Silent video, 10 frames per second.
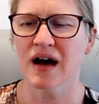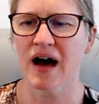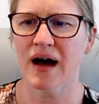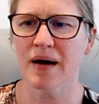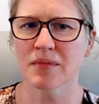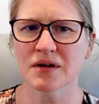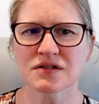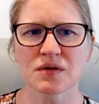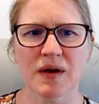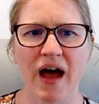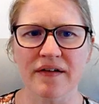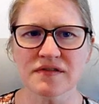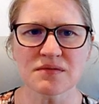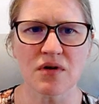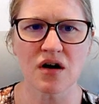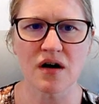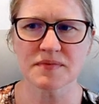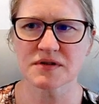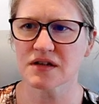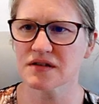So we have some
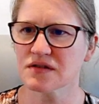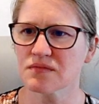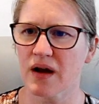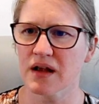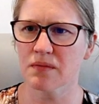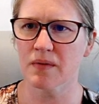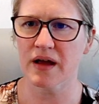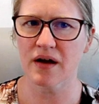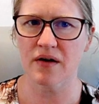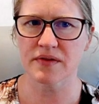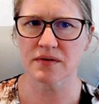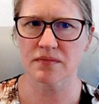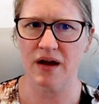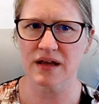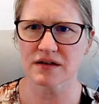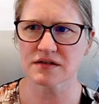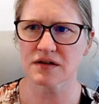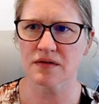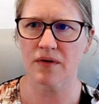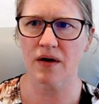options right away on the right
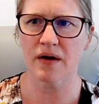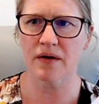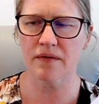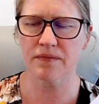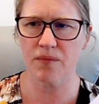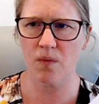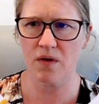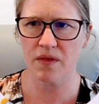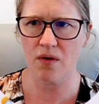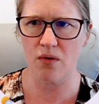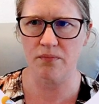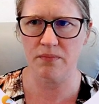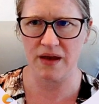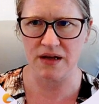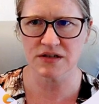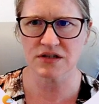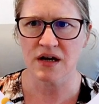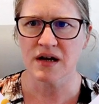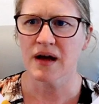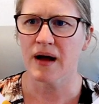for the home page.
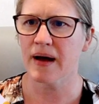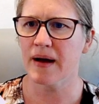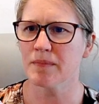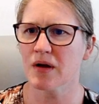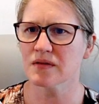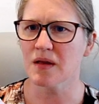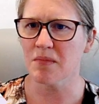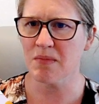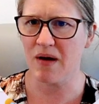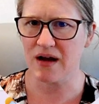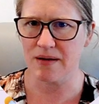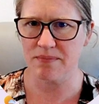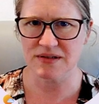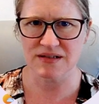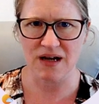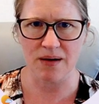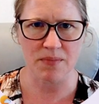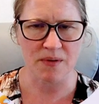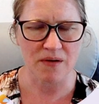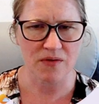Let me back up a step.